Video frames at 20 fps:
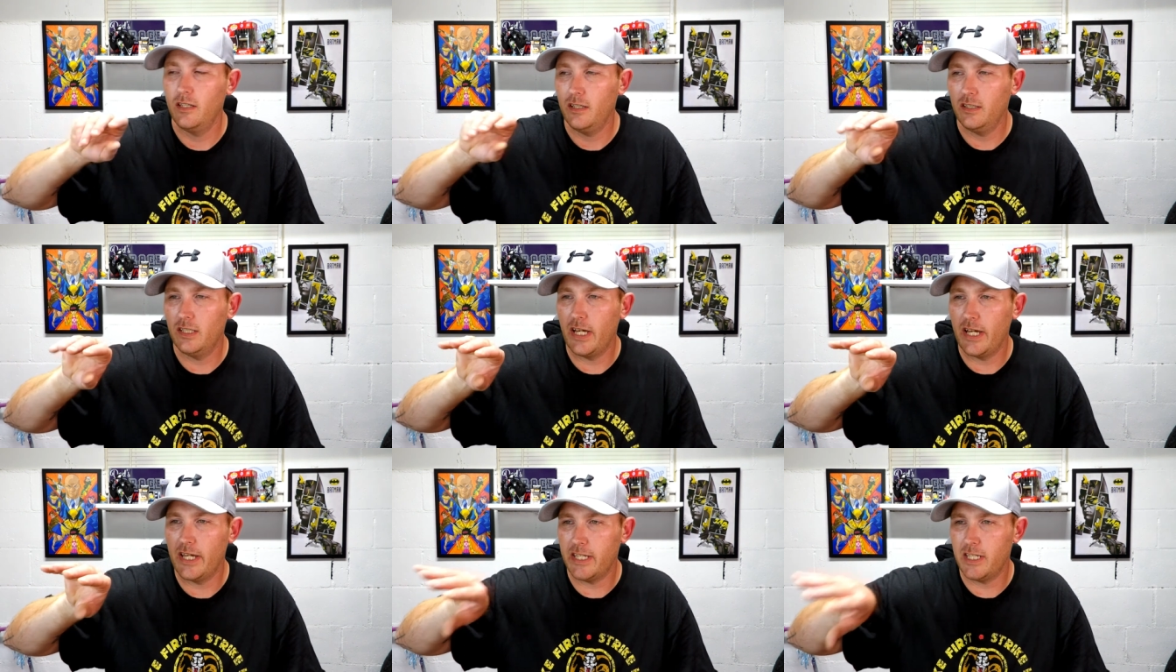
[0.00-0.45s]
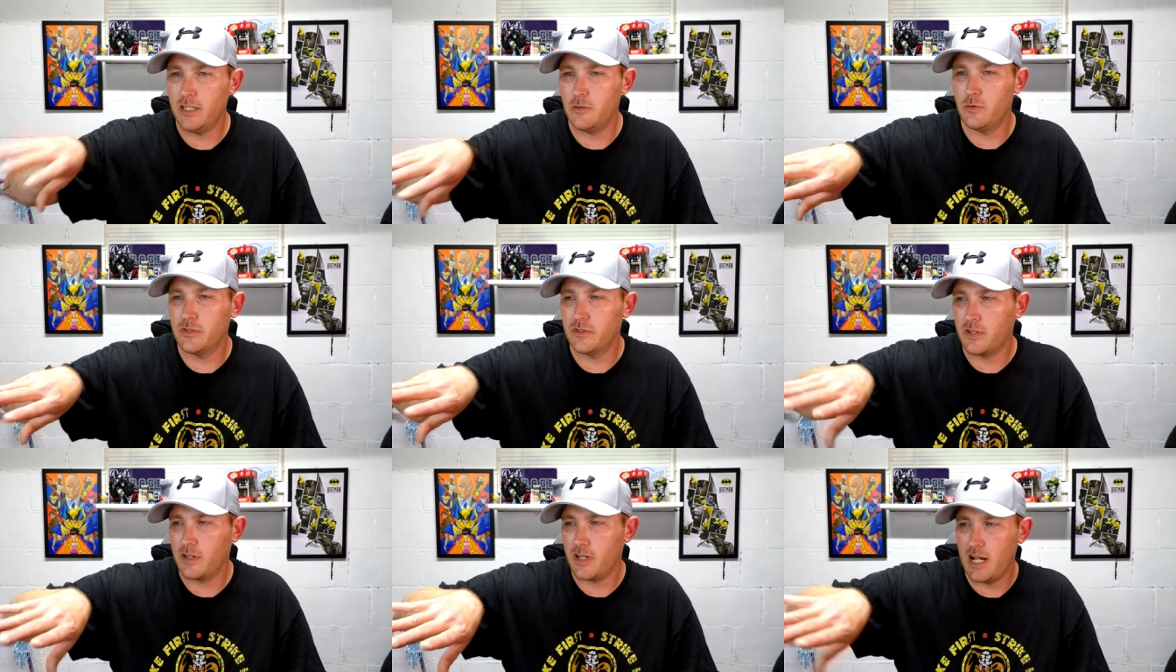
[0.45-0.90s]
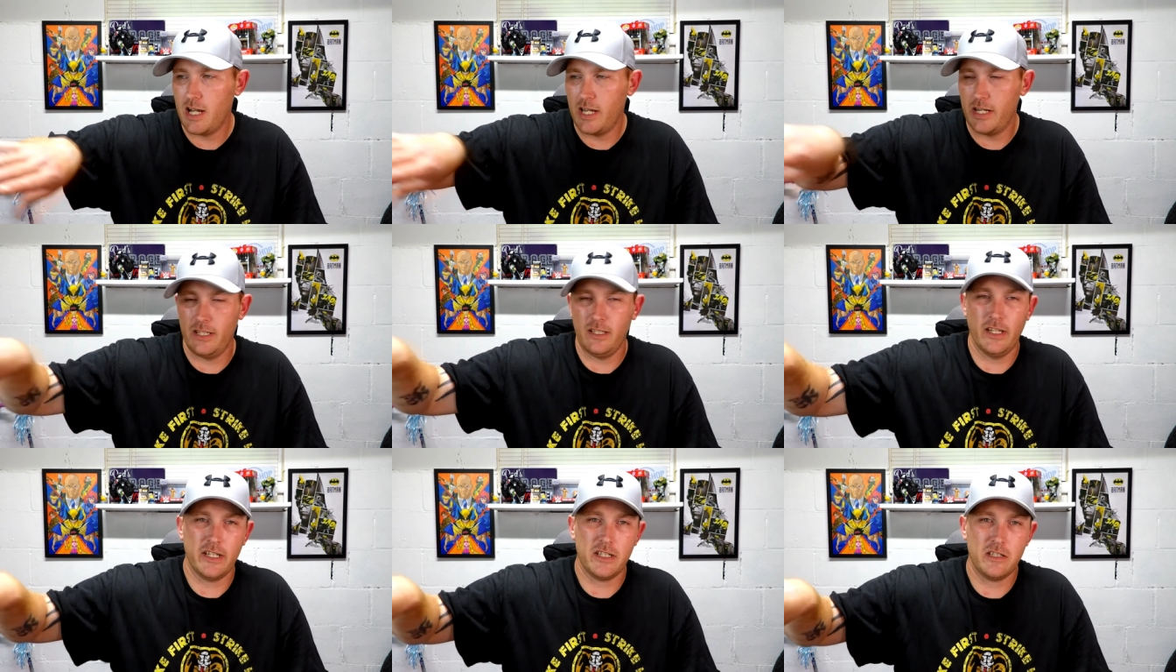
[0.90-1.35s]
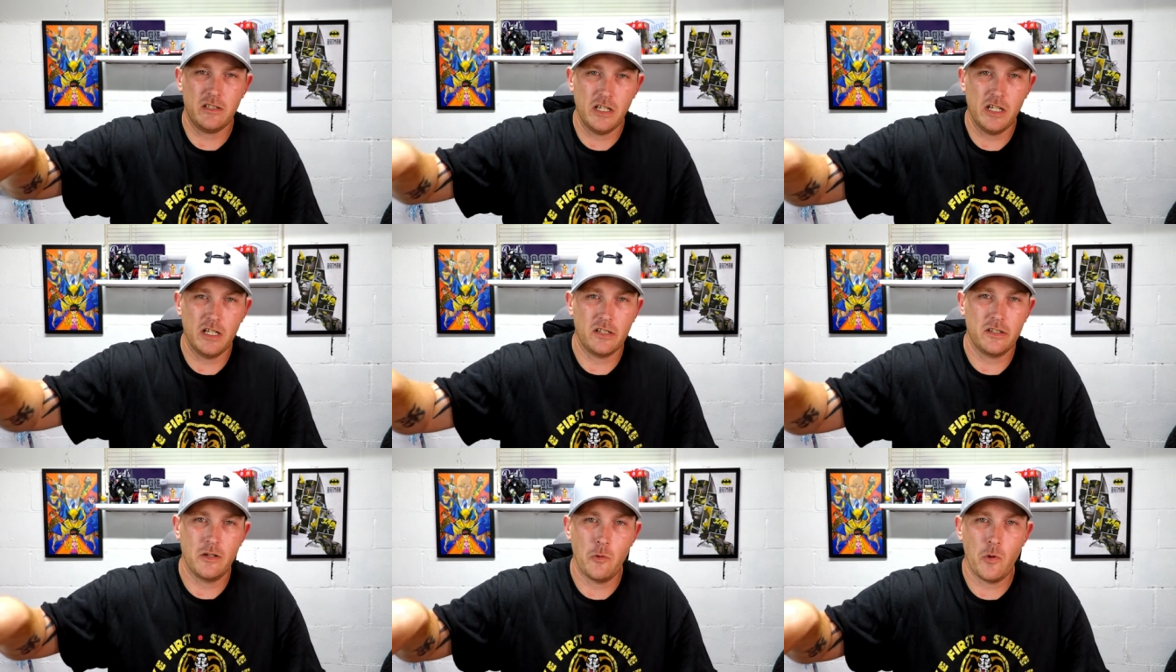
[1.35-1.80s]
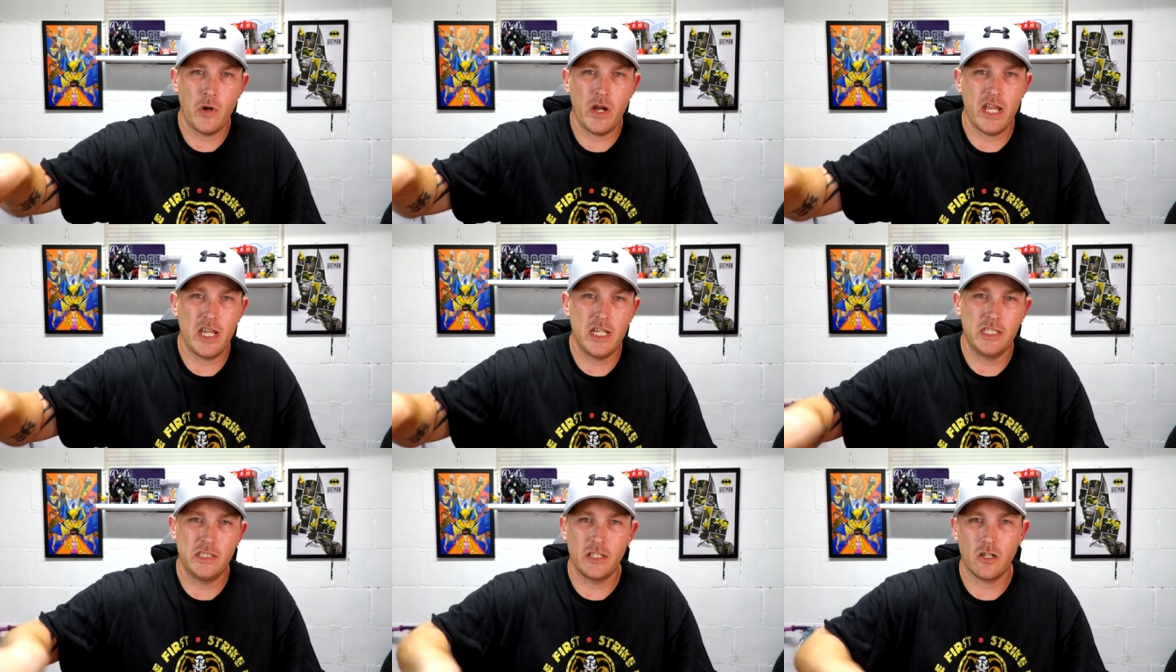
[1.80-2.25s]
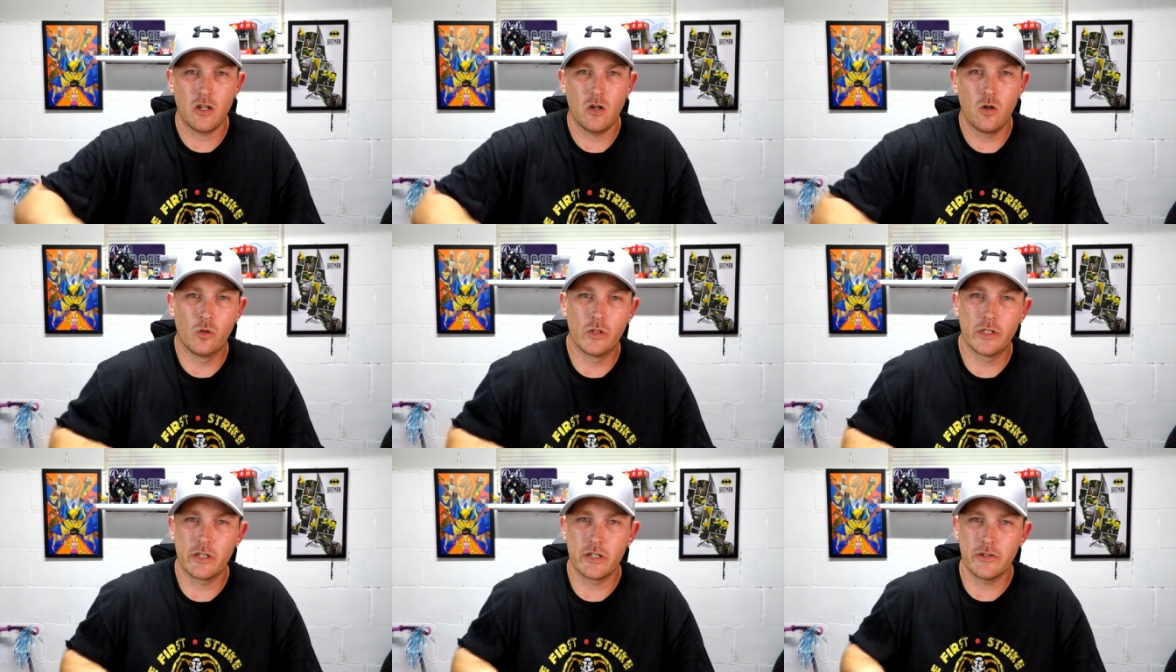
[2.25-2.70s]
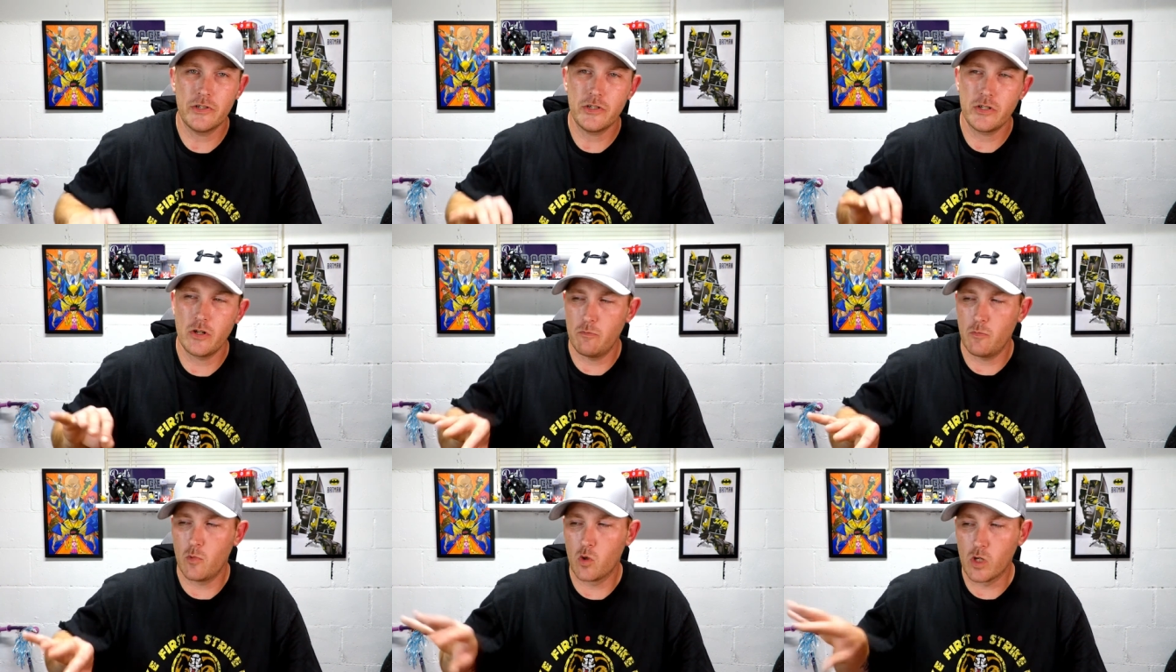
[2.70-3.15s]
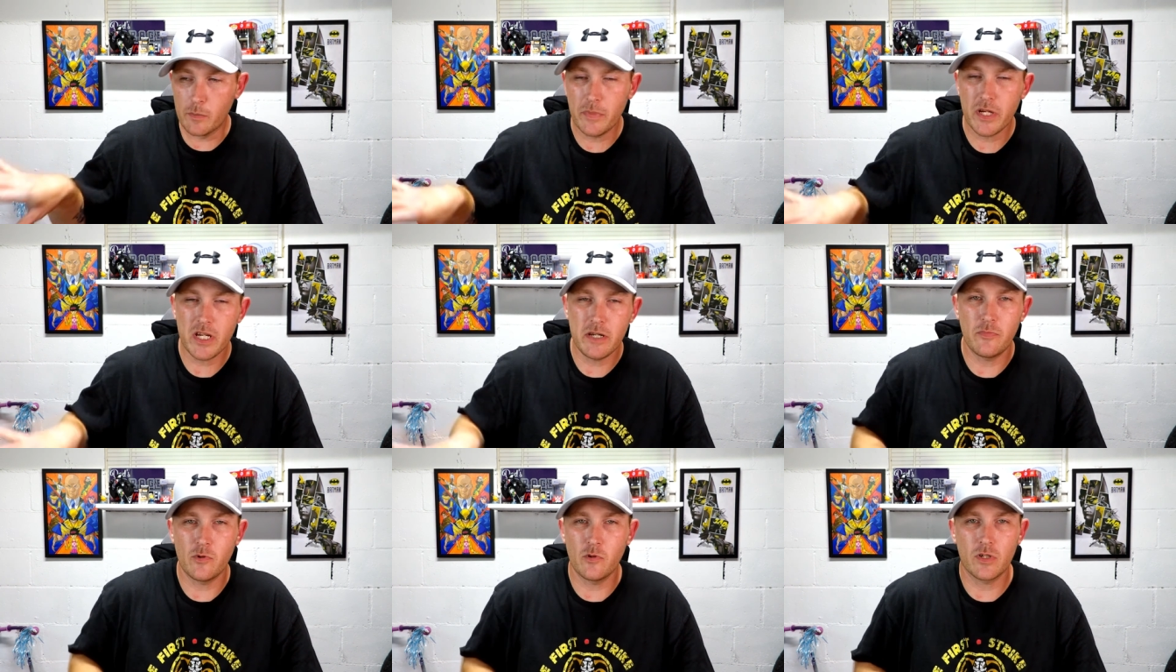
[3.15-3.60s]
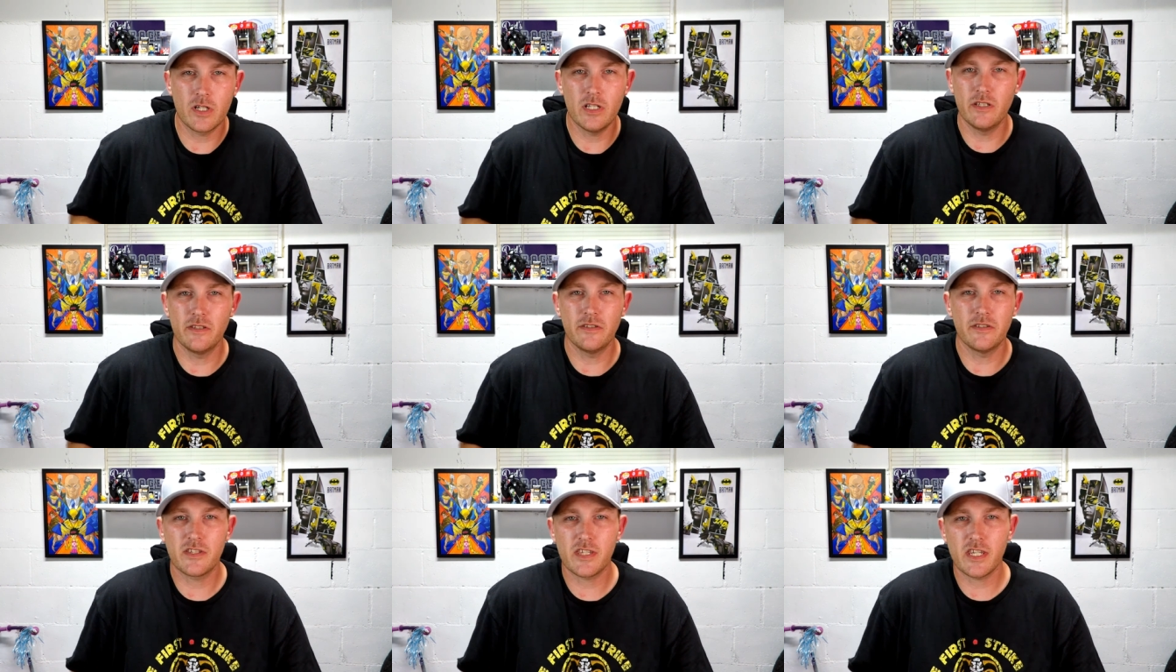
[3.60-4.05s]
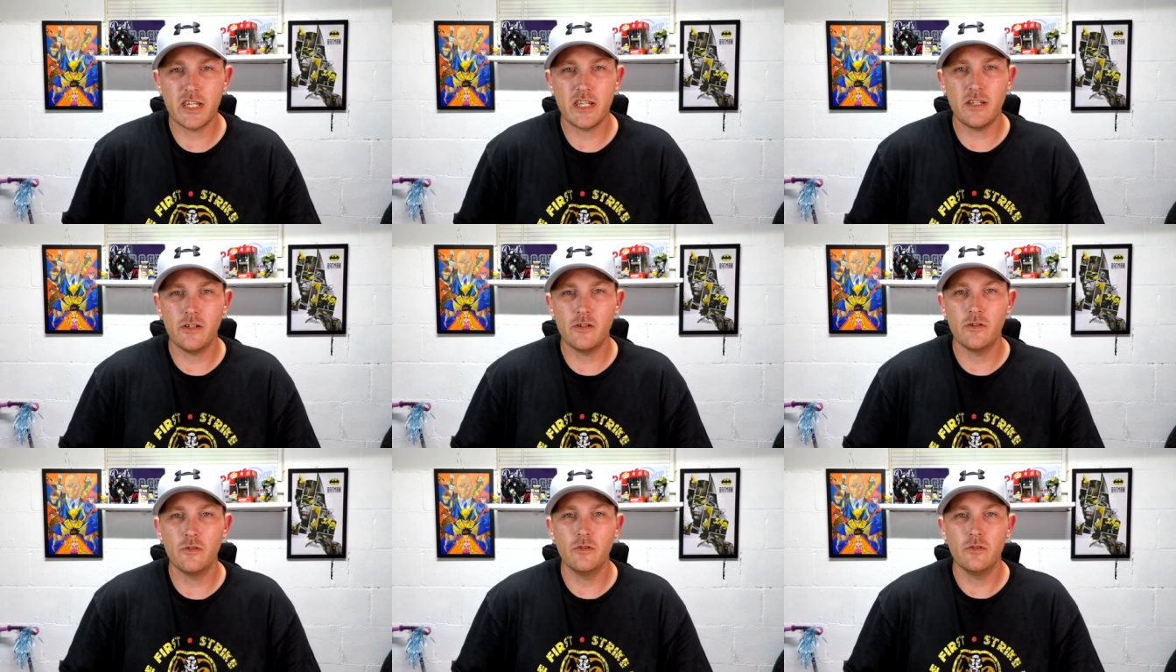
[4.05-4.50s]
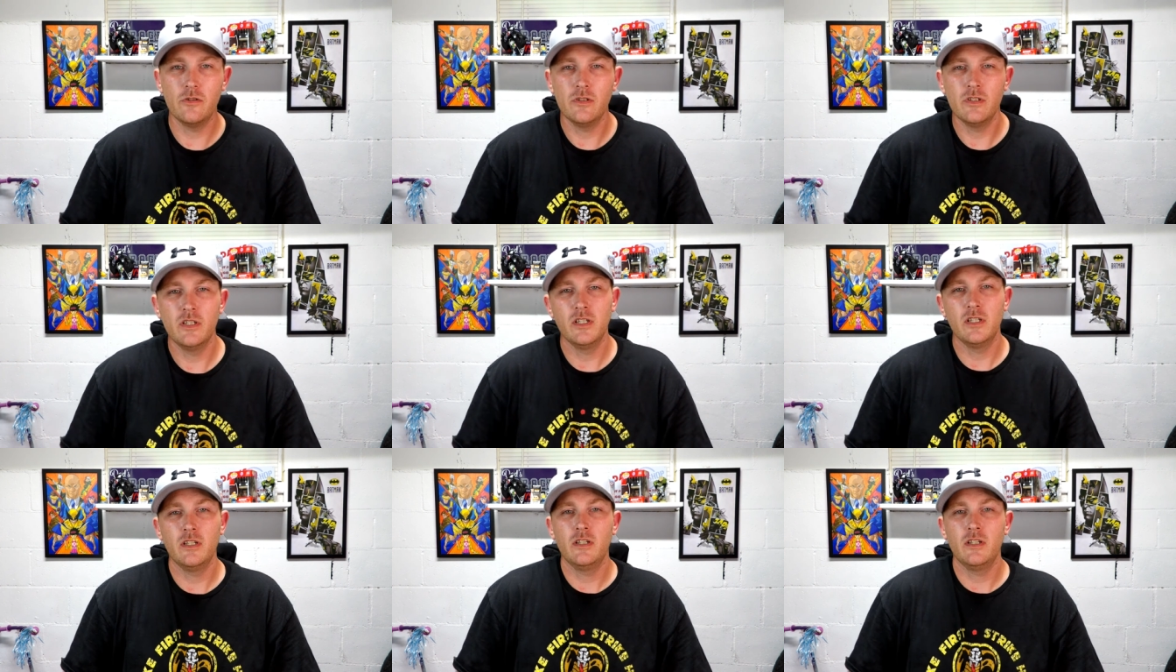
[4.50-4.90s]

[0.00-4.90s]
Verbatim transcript: Like, it was kind of like tucked away in the corner so more people couldn't see you,